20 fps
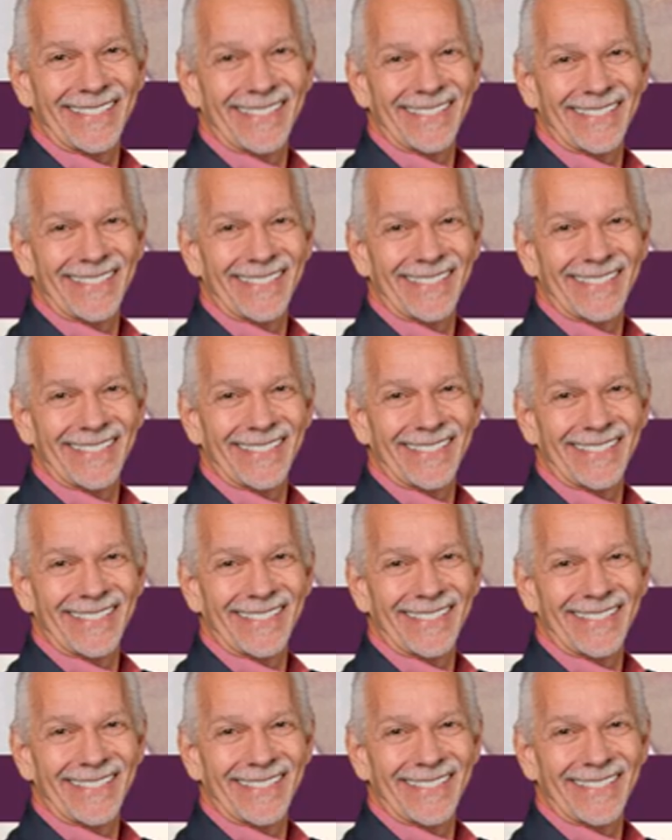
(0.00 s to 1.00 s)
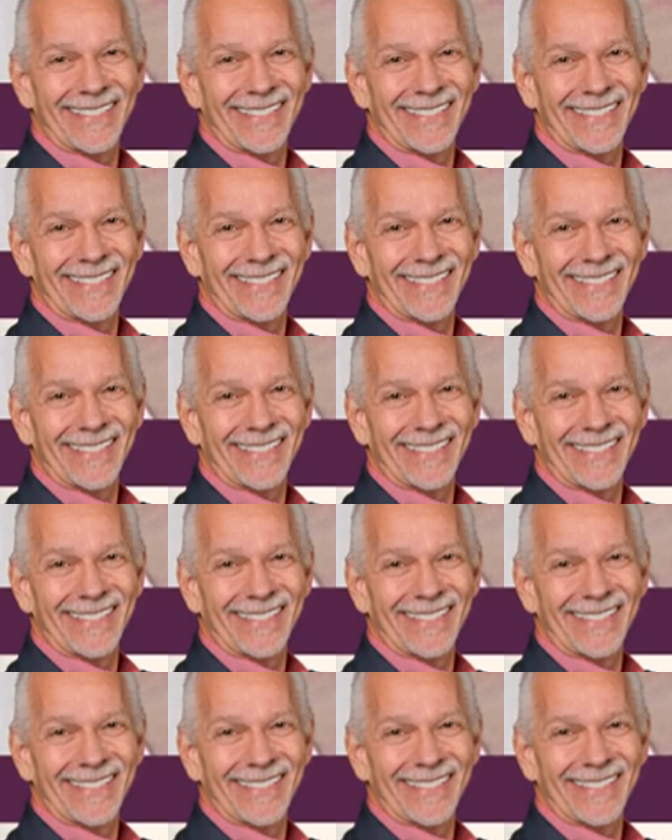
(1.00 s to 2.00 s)

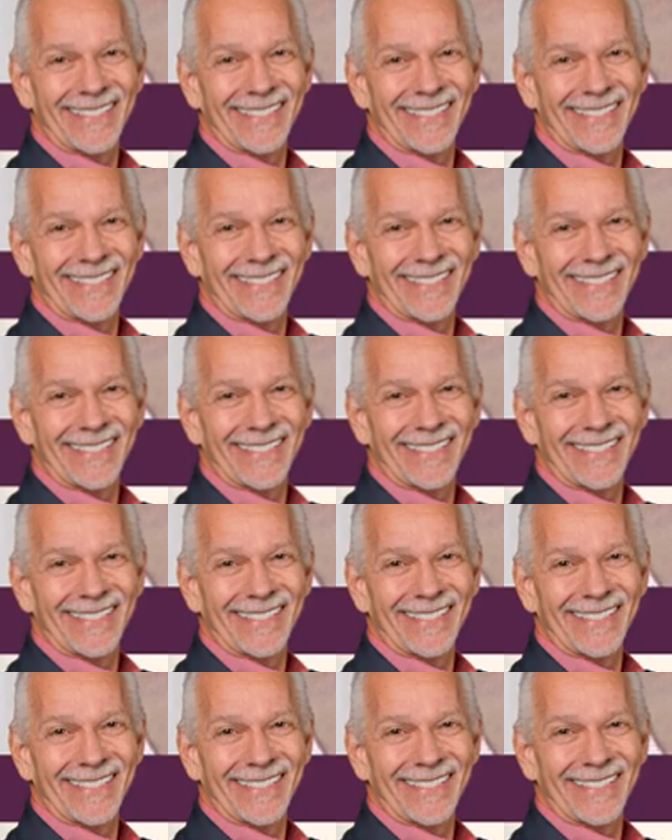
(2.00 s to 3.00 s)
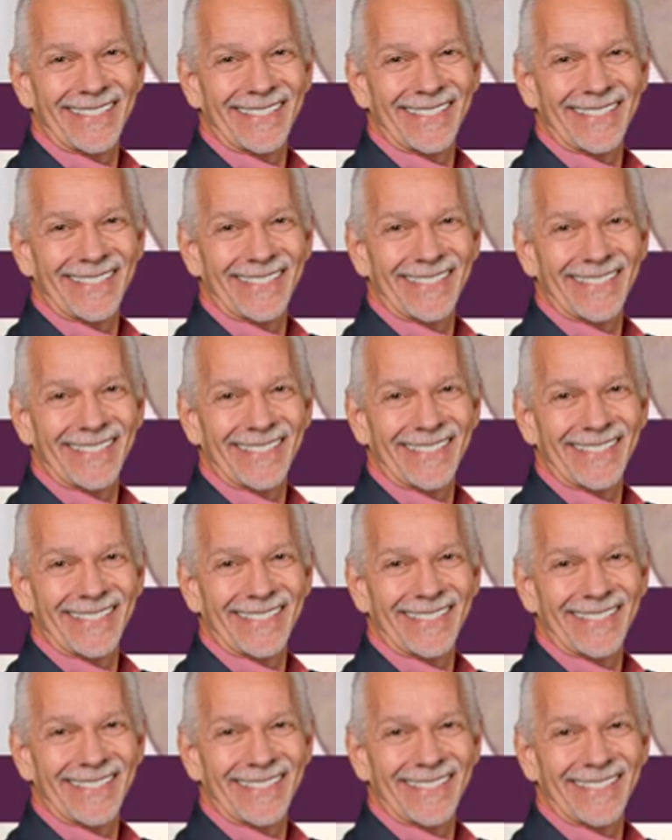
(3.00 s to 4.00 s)

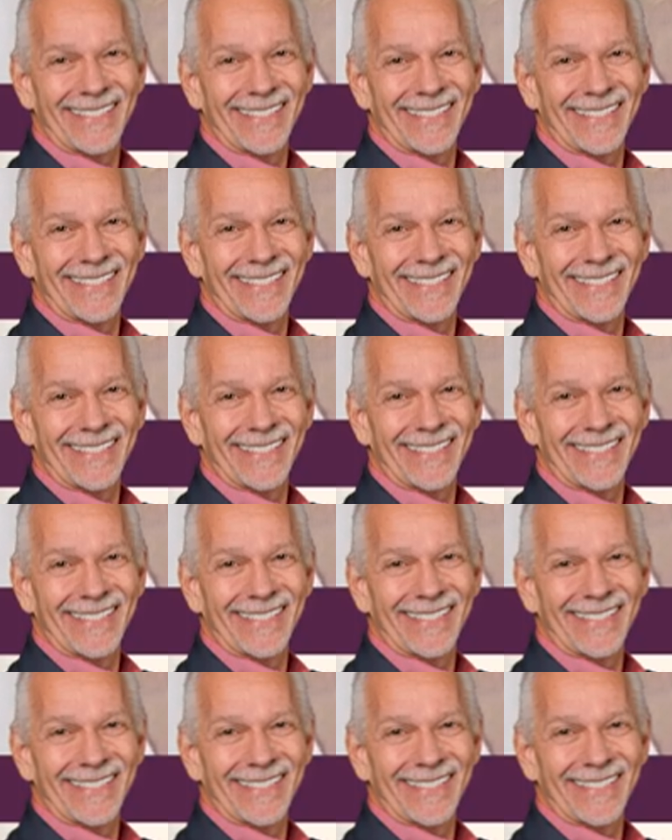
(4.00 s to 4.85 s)
No words are spoken by the person on screen.